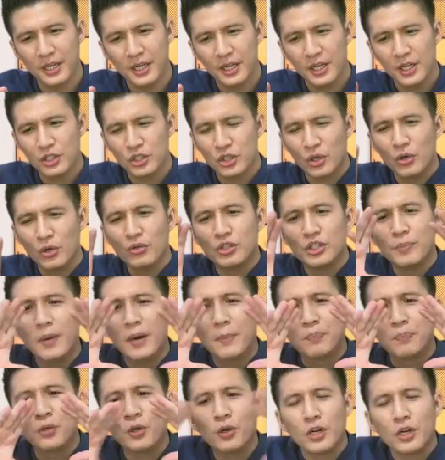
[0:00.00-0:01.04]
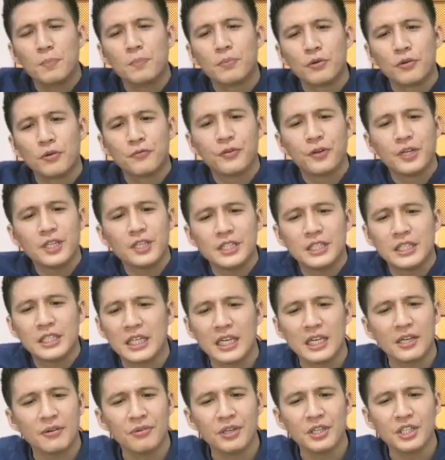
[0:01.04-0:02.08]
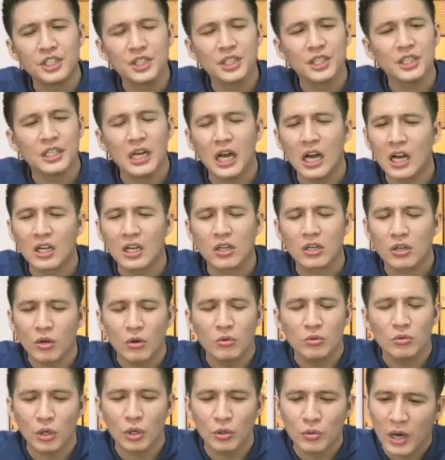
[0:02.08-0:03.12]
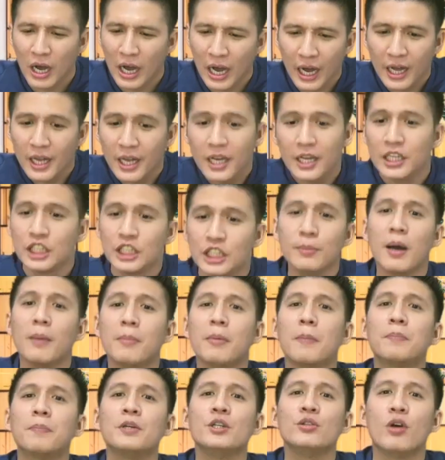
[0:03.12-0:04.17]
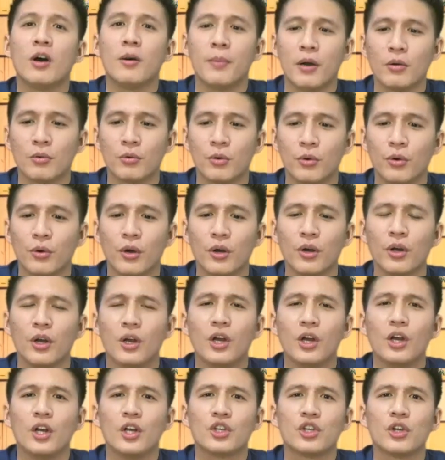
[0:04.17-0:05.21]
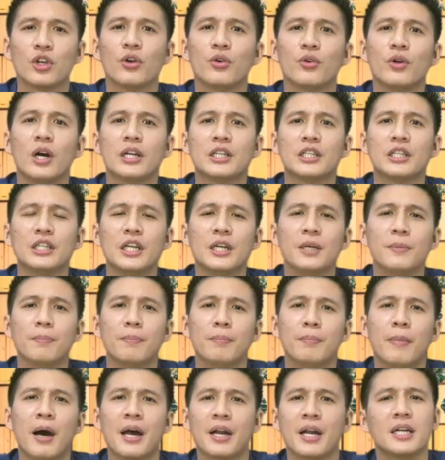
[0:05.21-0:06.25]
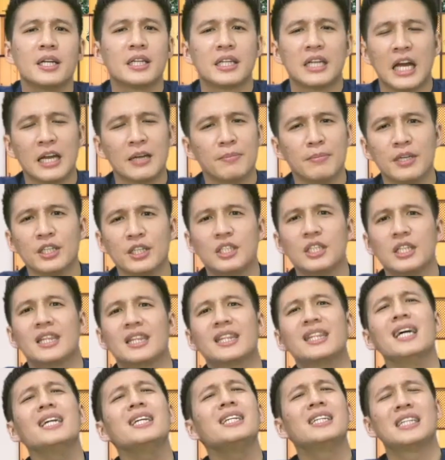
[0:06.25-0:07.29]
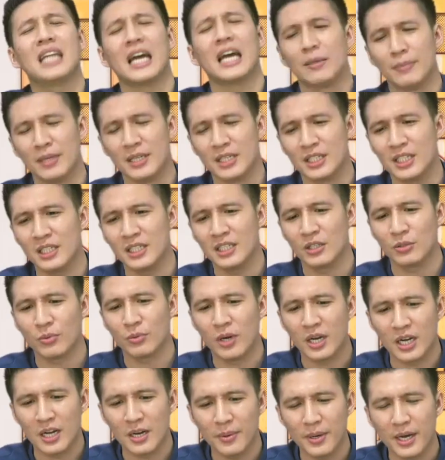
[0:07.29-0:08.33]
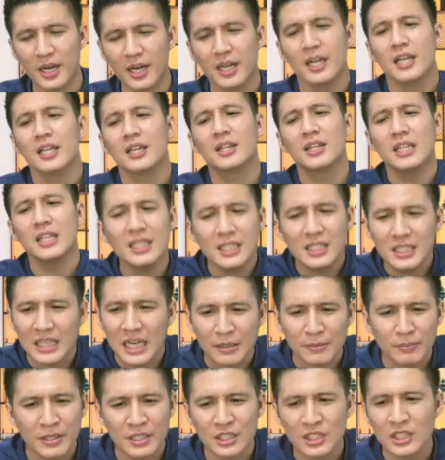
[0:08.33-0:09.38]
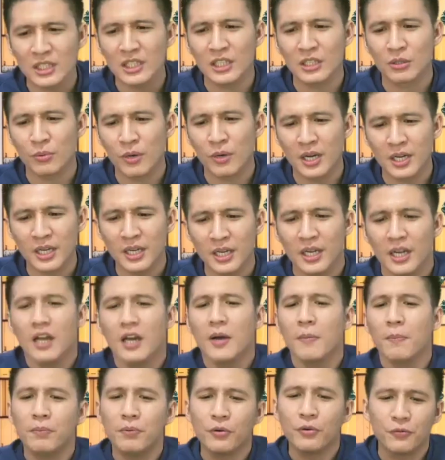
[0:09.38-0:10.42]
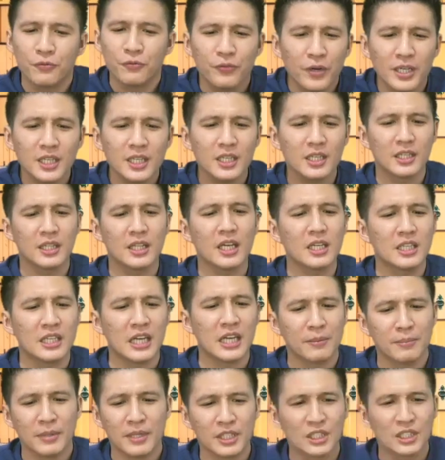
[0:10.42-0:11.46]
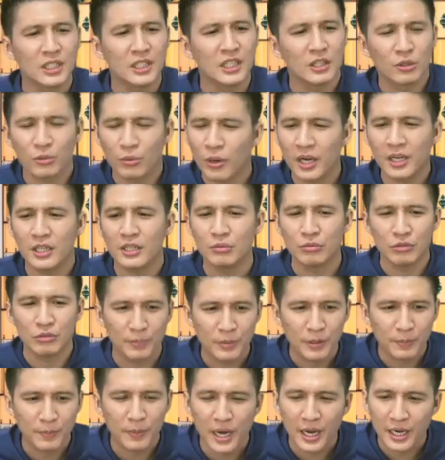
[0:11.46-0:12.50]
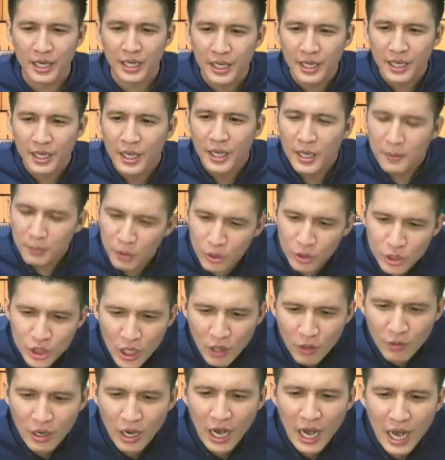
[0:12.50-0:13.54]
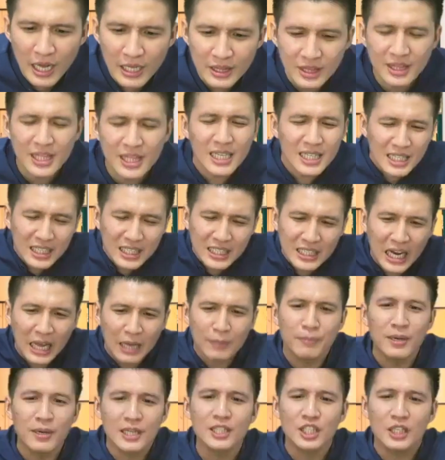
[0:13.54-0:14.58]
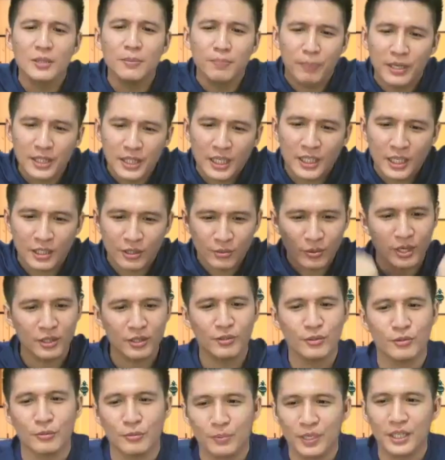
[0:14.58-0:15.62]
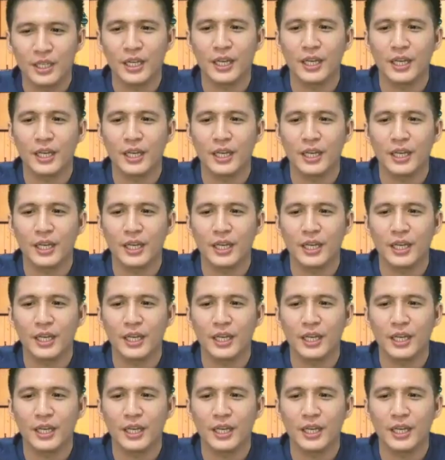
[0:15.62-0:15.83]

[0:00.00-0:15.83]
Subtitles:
Chano di ma pyore prophetic declaration ni akong lo ha. Di ma ma pido ba ukuro. Chano lo ha di ni mara dimension. That dimension ni tuara wa. That dimension ni tuare. Prophetic that dimension and what it to be people. Pyoji on aha that dimension breathing and water to pity.